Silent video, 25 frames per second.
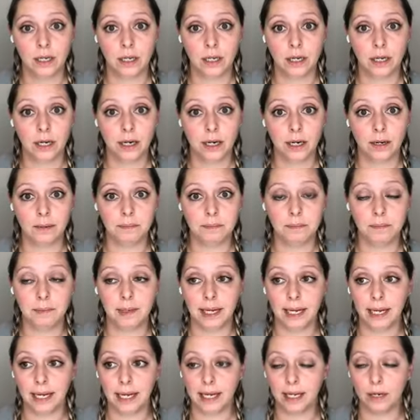Um,
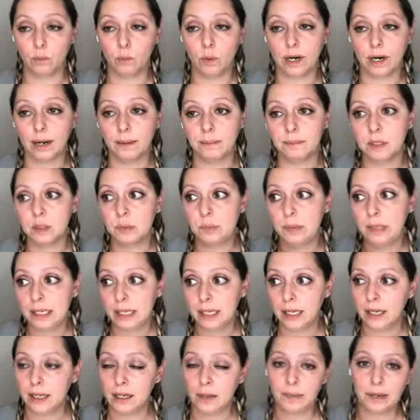and when I'm
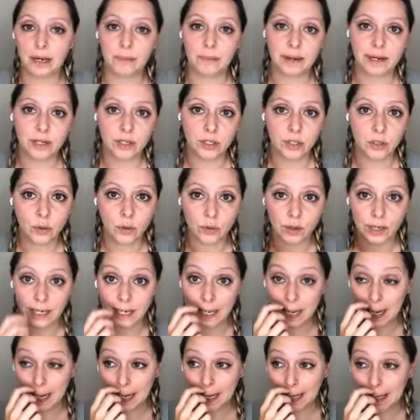speaking about my
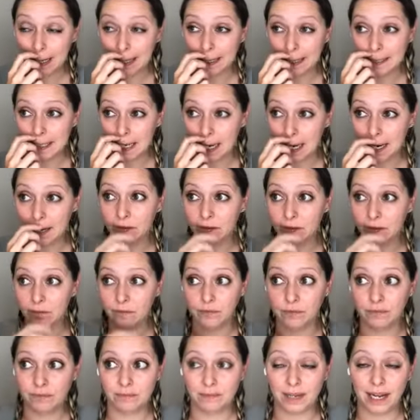story, that's kind of
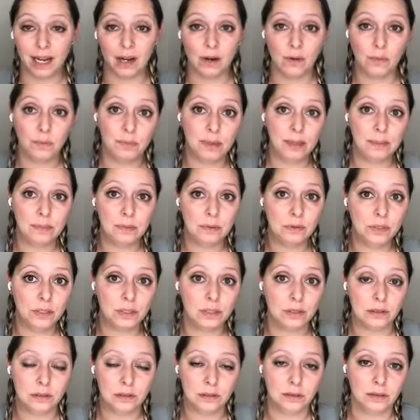how people
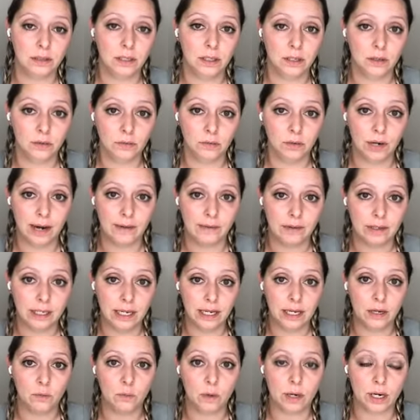just, you know,
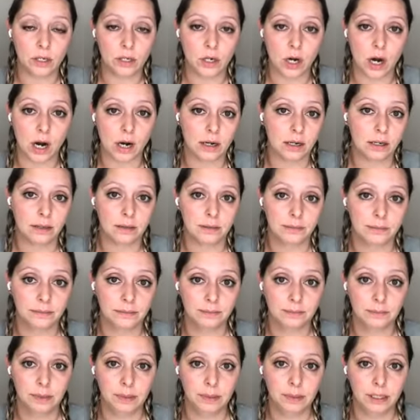gravitate and want to talk
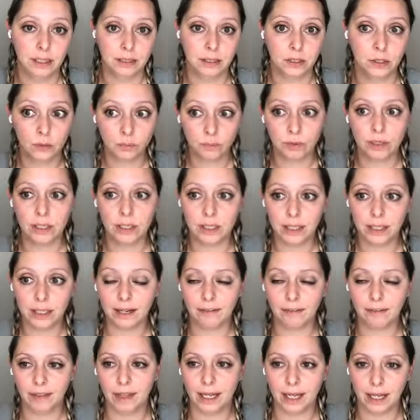because it's a real
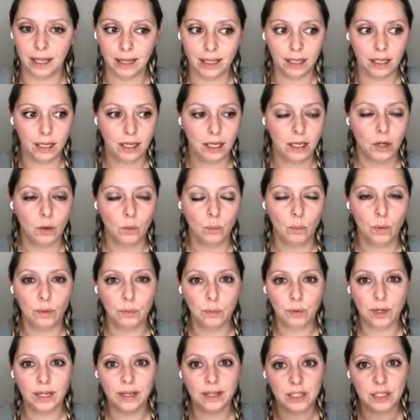life thing. I think
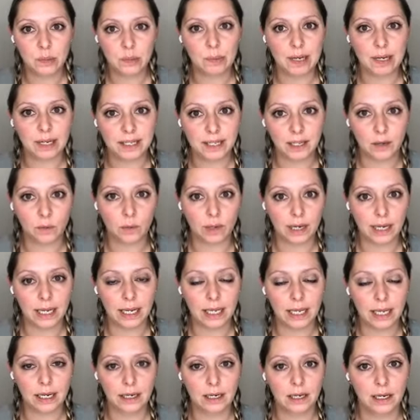when we're in the space that we're
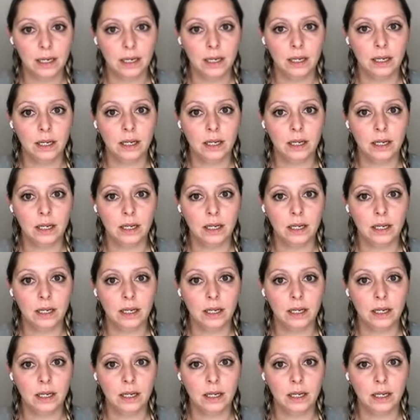in,